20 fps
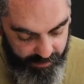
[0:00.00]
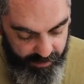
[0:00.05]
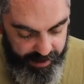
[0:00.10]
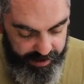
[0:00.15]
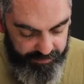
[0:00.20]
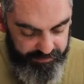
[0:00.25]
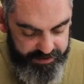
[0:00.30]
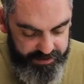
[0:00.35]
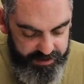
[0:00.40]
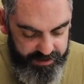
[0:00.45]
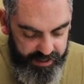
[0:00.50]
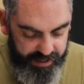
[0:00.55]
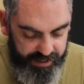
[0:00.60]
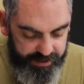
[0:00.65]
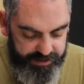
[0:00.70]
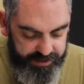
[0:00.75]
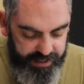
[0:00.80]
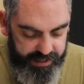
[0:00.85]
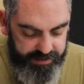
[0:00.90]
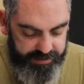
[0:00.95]
And this is the
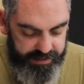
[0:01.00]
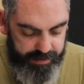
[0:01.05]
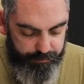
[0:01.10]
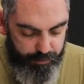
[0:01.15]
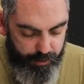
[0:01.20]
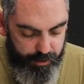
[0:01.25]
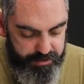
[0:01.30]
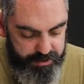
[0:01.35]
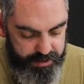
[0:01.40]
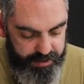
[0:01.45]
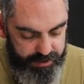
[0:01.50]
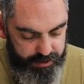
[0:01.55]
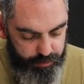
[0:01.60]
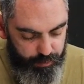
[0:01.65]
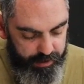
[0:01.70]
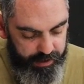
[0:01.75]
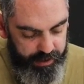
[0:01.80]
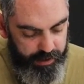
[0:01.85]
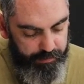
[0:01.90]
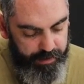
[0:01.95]
exact same process
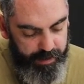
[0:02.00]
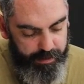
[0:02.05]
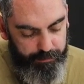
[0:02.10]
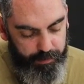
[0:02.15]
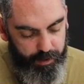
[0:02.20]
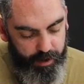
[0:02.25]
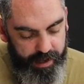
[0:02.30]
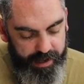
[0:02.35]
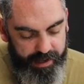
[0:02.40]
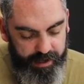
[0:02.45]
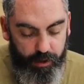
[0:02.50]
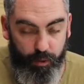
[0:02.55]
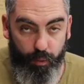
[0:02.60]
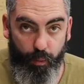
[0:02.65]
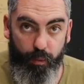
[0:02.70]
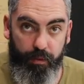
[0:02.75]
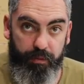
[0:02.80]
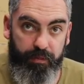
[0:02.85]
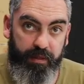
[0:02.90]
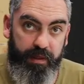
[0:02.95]
we're going to be
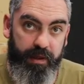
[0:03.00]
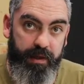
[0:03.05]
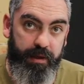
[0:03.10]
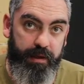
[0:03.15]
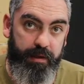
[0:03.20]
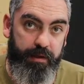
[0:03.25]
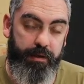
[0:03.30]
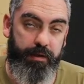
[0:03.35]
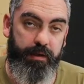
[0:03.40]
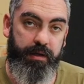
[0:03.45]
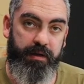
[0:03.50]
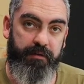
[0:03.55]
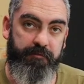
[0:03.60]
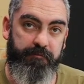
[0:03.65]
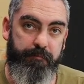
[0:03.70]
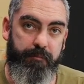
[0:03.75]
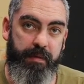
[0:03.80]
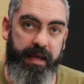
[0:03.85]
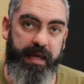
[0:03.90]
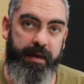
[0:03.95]
applying with the kind
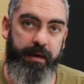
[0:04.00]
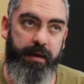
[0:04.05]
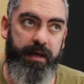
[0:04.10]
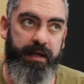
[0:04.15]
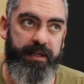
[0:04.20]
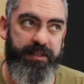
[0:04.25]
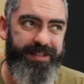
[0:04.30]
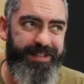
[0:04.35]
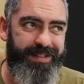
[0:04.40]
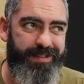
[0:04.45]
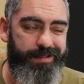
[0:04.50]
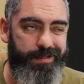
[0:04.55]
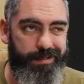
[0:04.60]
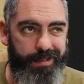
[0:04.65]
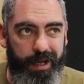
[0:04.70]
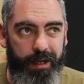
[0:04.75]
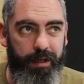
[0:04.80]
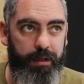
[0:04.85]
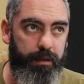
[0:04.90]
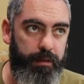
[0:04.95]
of
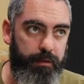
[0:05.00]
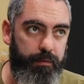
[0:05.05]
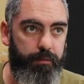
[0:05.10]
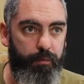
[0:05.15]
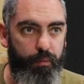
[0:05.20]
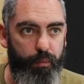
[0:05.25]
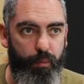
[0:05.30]
skull